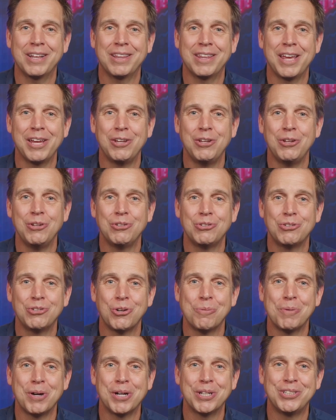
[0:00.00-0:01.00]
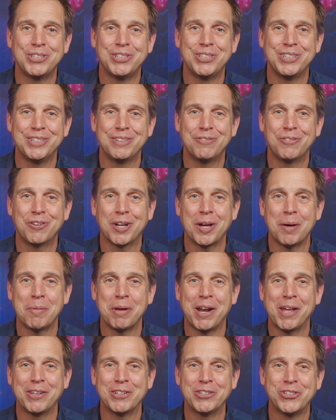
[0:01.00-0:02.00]
Thank you so much for coming
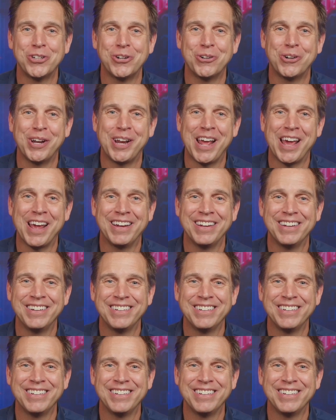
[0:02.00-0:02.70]
on the show today.